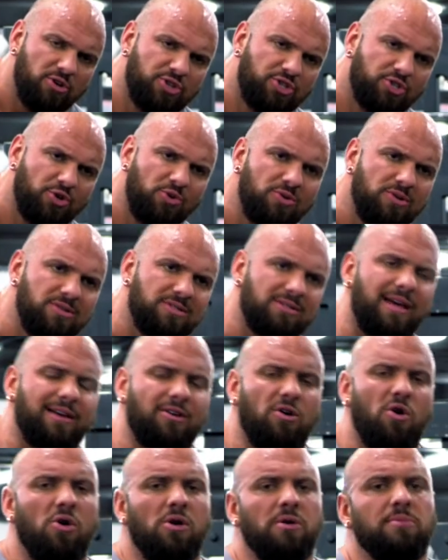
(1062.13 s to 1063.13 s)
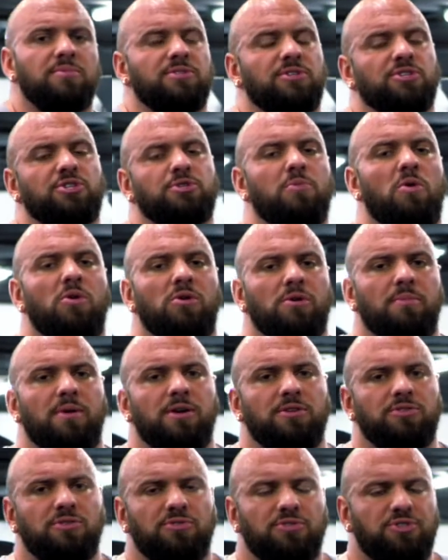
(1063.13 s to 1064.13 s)
shoulders are like arms, the smaller
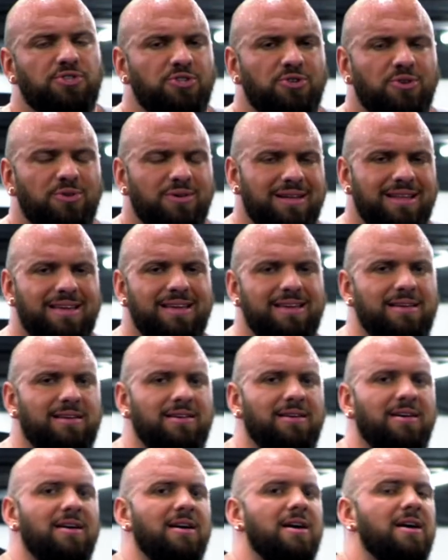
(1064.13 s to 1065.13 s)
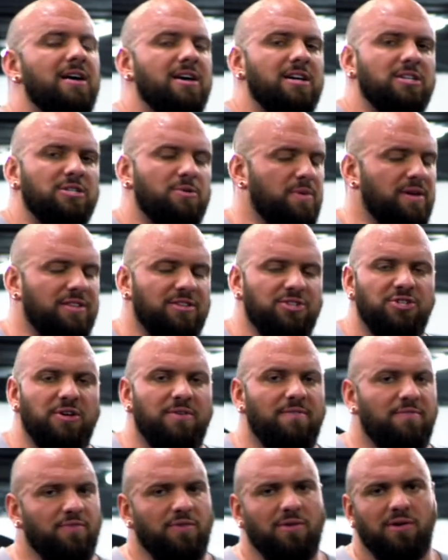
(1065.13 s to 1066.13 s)
muscles. So you don't need to be in the
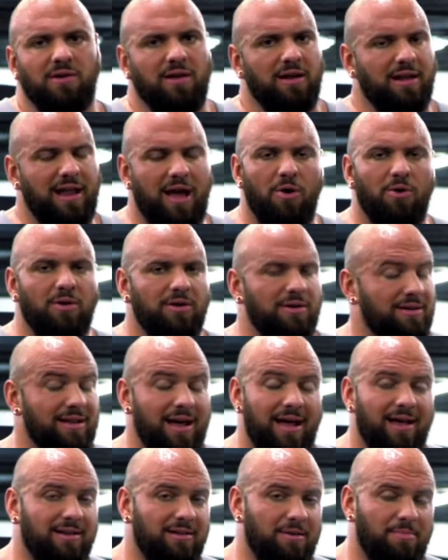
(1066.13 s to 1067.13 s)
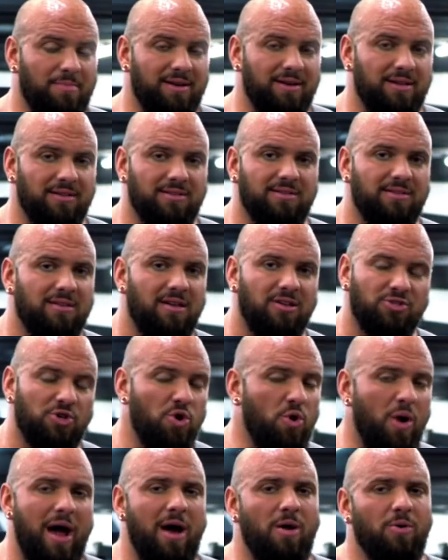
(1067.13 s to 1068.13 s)
gym for an hour, 90 minutes,
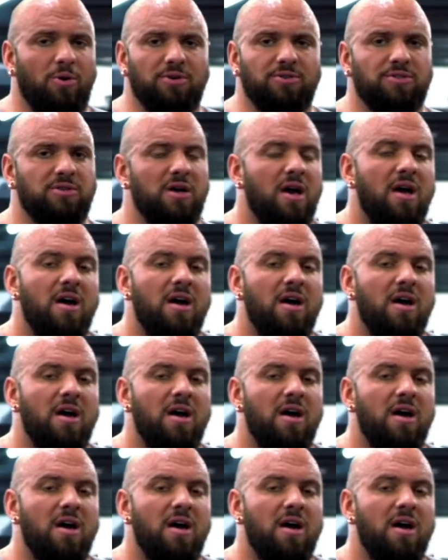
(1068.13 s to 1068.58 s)
2 hours.